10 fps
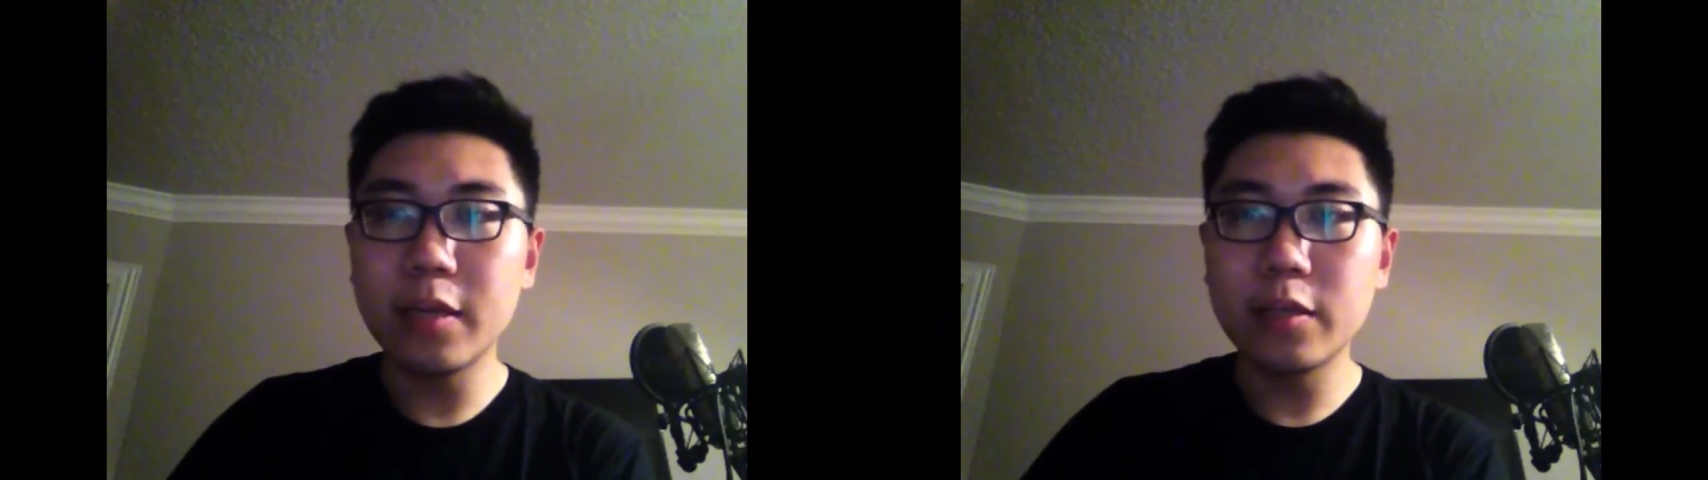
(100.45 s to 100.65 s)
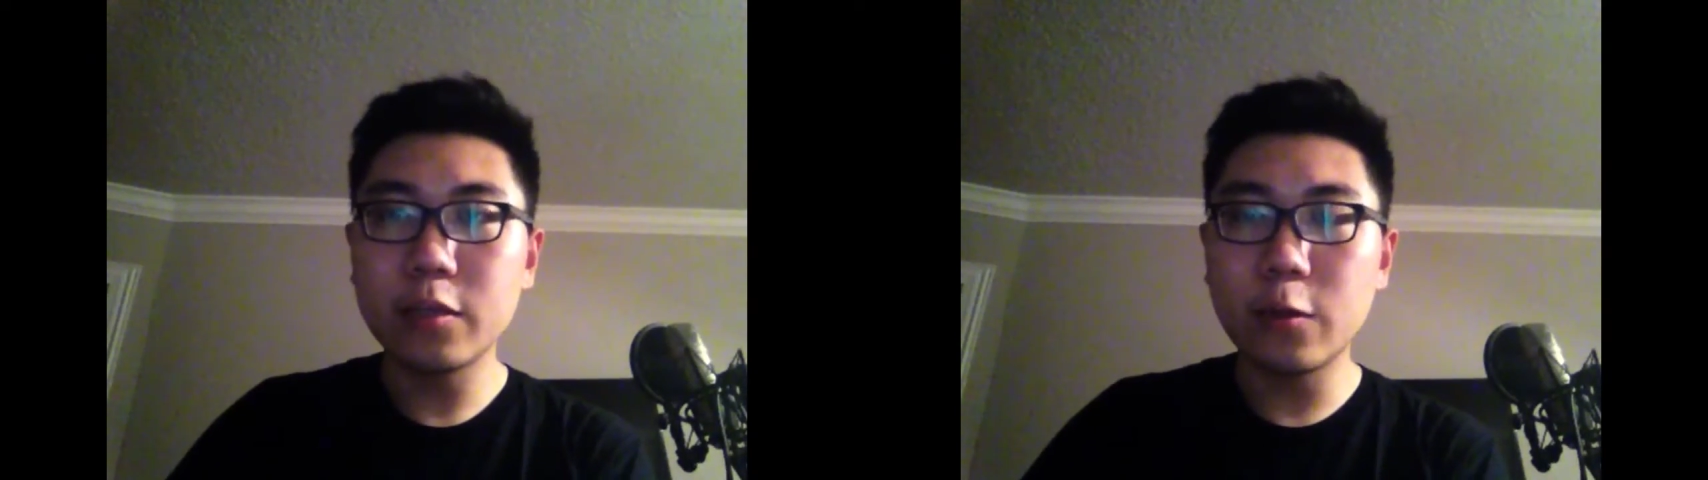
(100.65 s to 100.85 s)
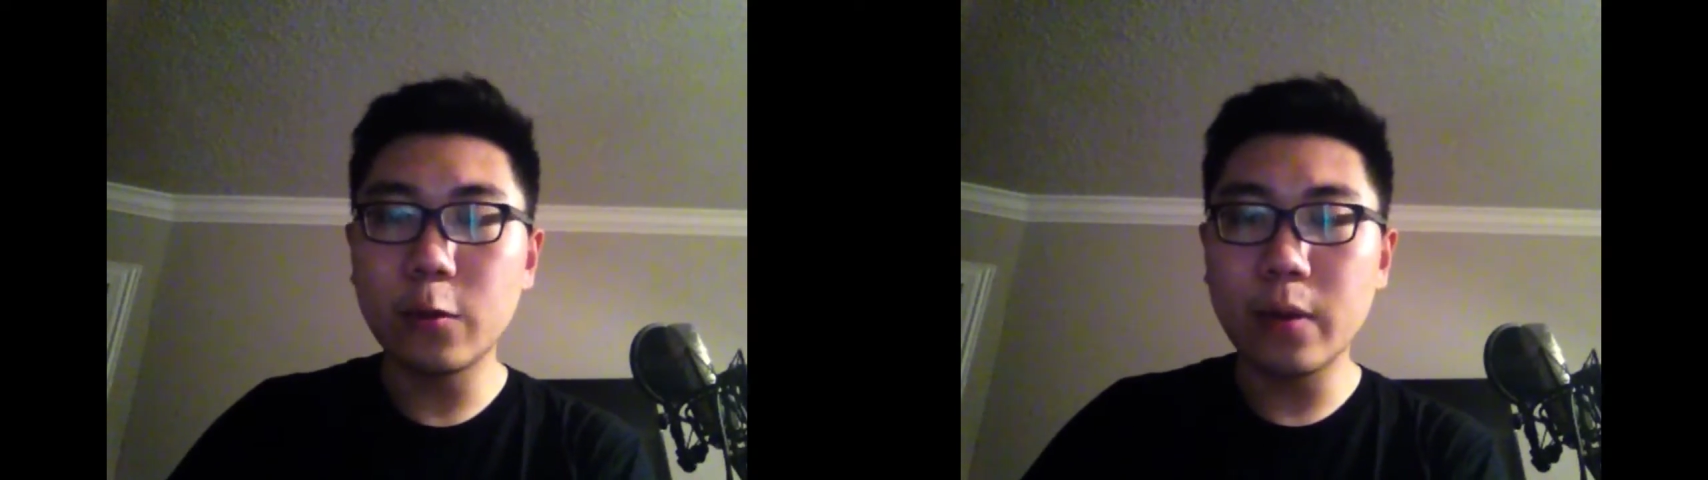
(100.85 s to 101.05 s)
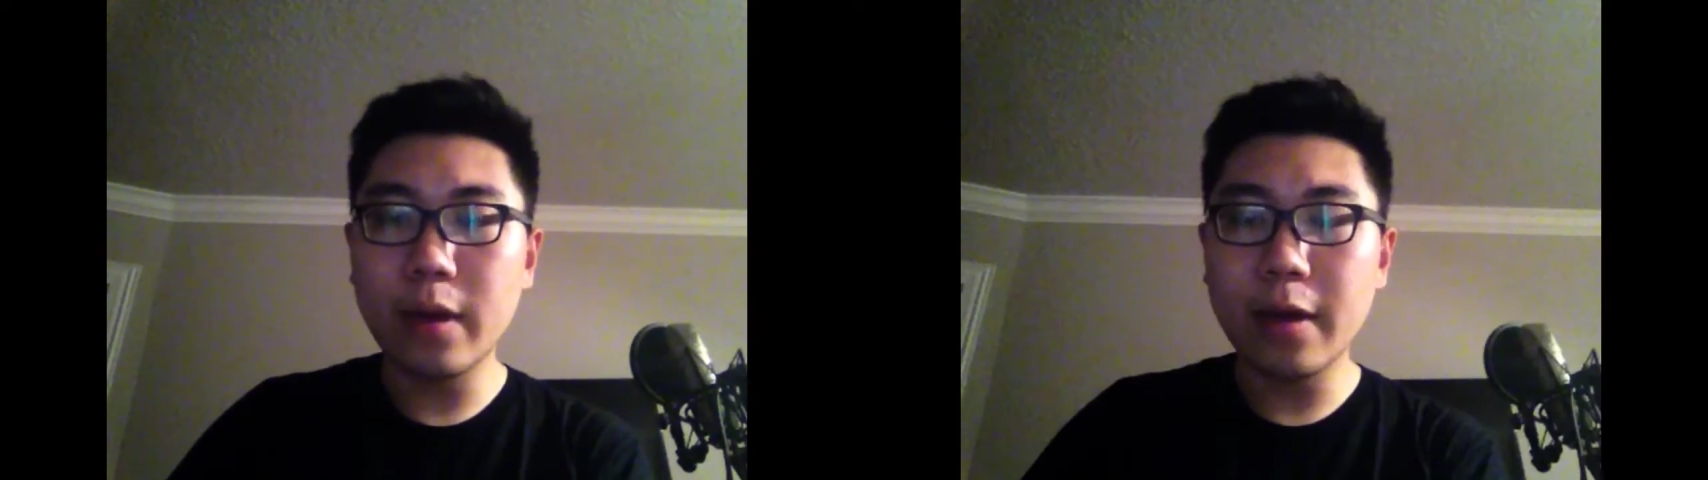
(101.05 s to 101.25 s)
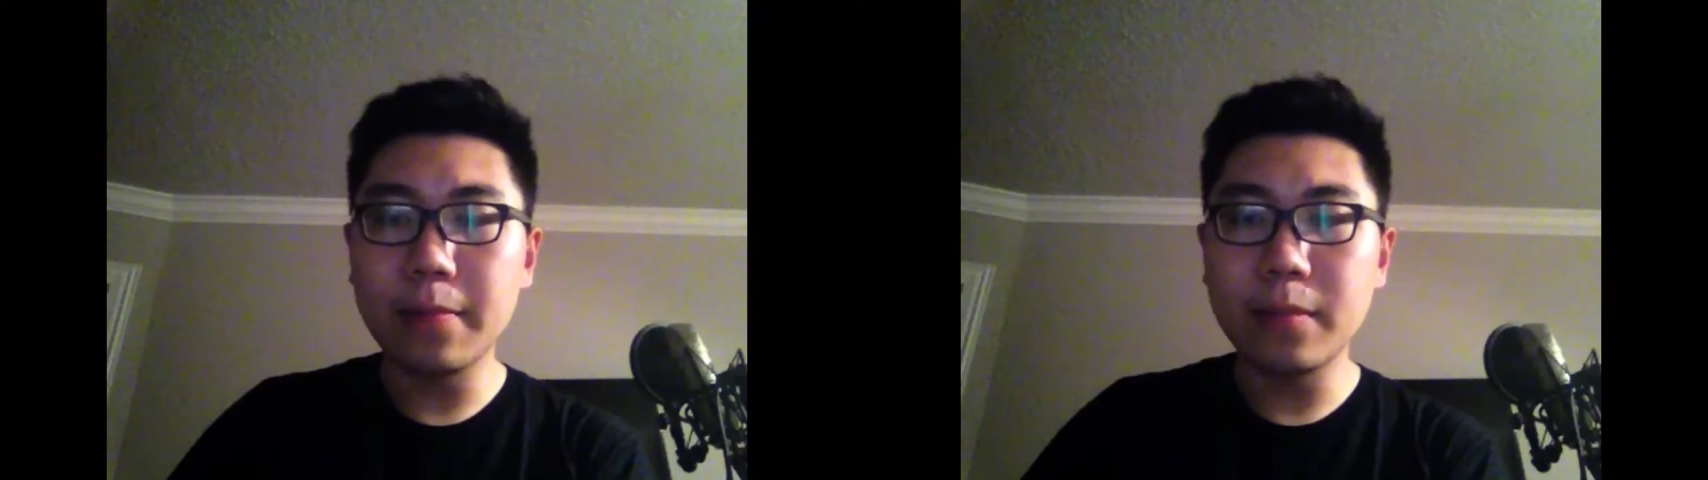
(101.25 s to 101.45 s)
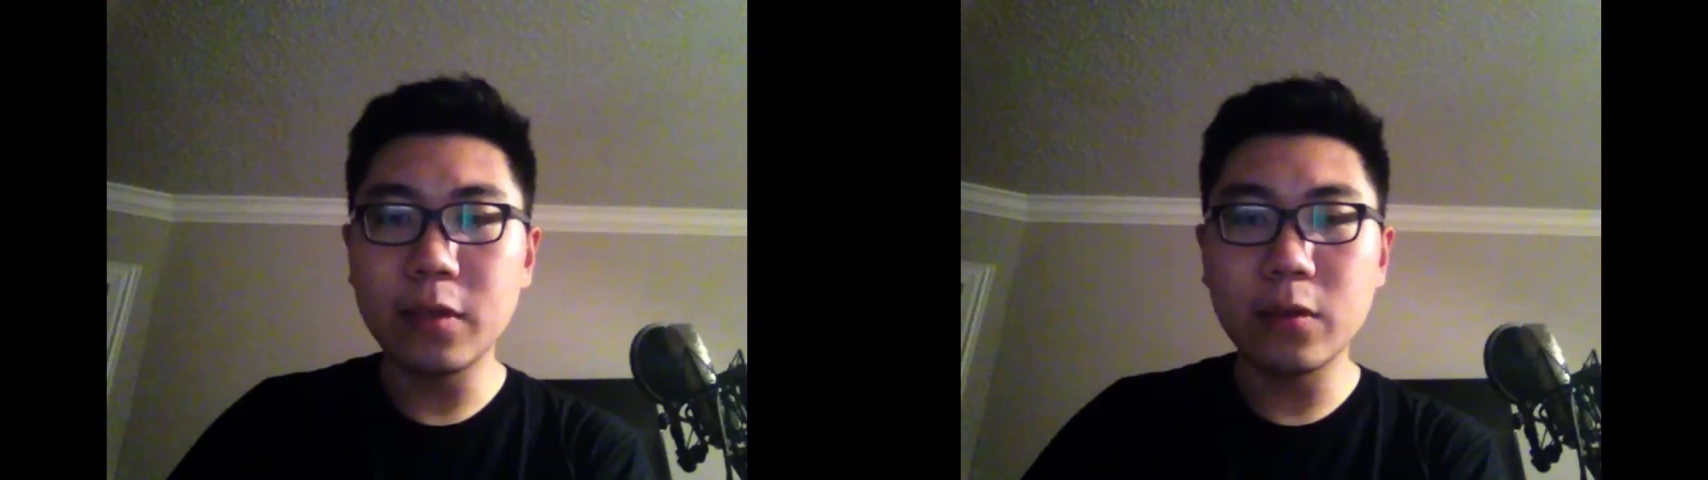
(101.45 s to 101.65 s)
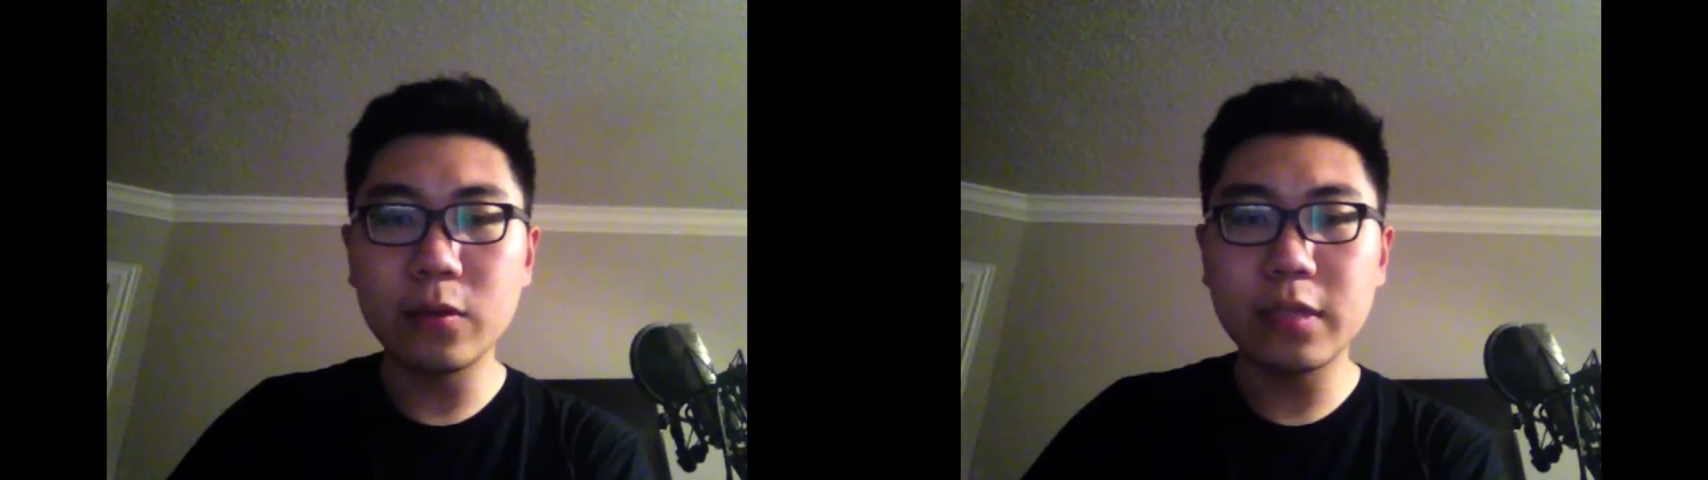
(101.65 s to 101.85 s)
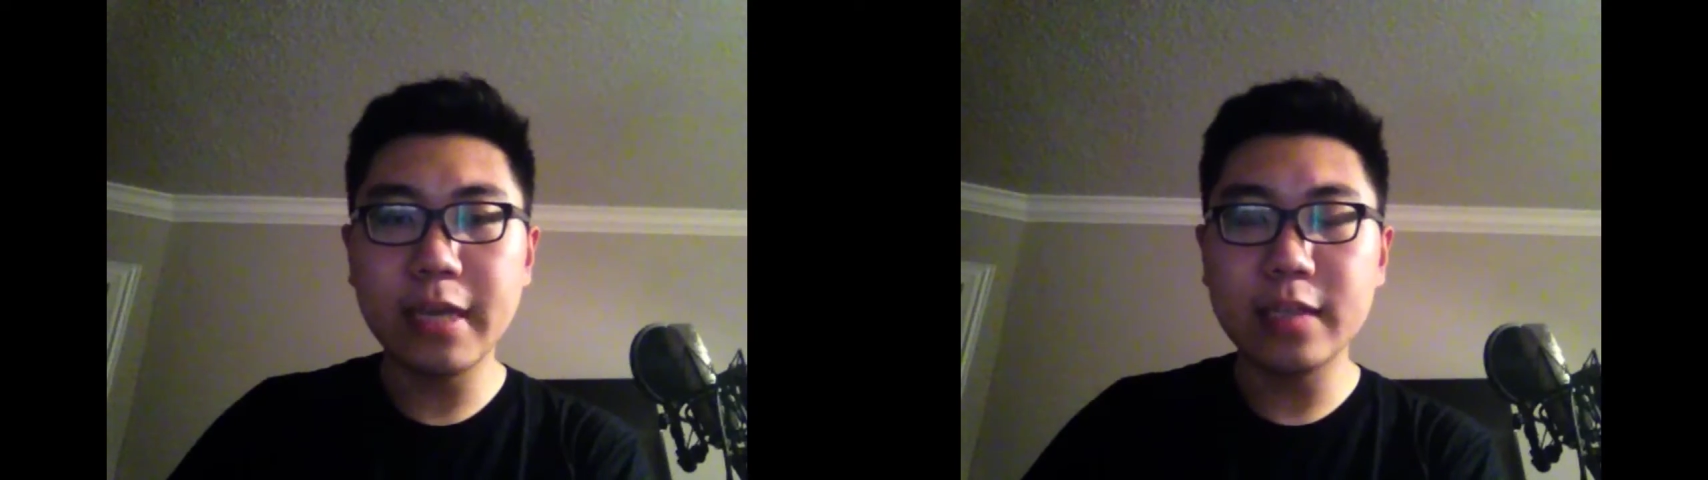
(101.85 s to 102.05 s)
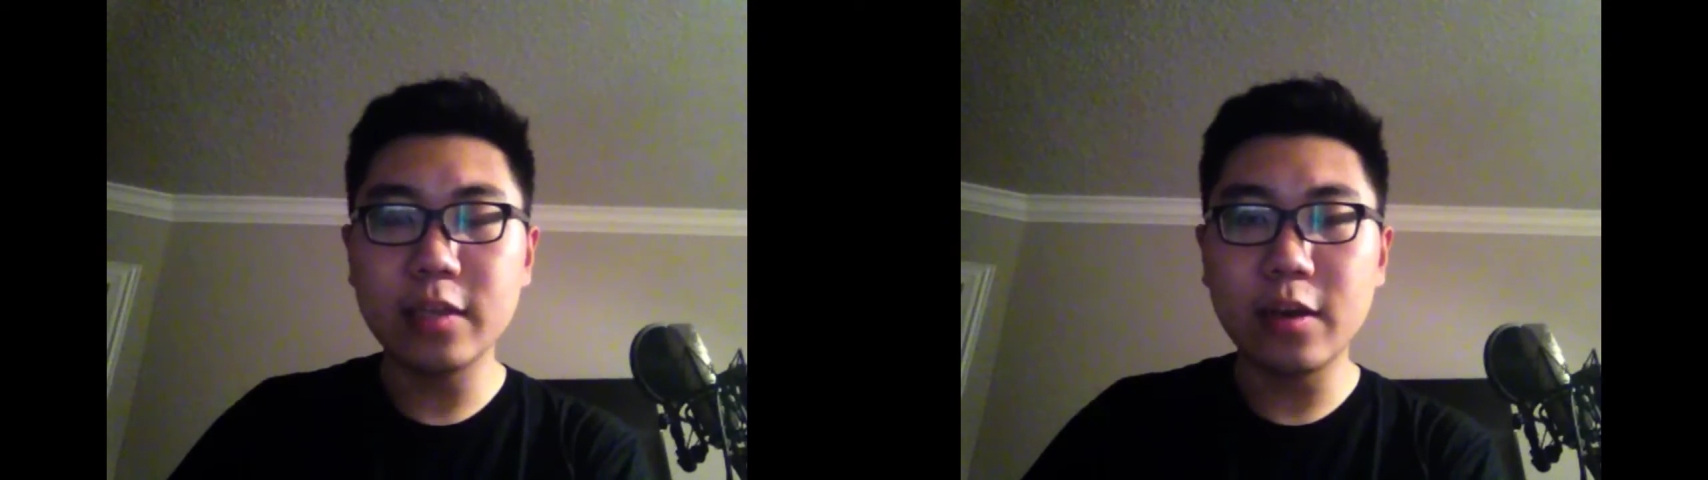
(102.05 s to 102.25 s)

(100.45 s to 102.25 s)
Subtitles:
So those decks